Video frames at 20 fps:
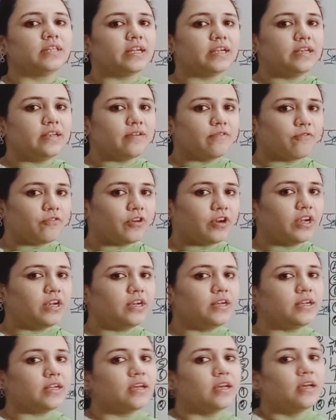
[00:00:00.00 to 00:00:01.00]
the
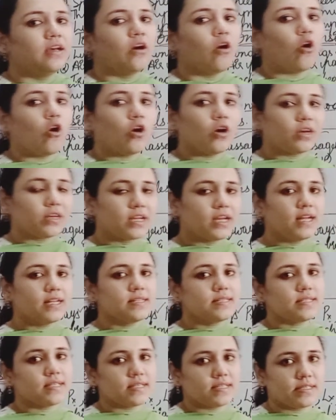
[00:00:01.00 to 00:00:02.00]
different
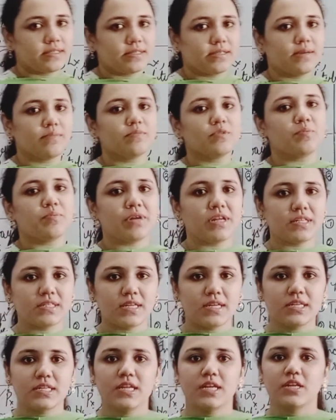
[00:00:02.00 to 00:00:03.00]
organ systems
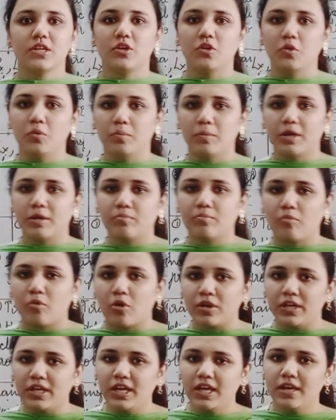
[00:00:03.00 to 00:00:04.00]
present in human
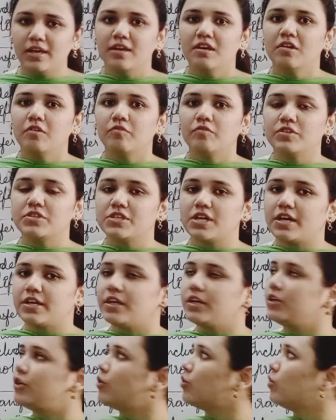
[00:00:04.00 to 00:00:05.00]
body, which are a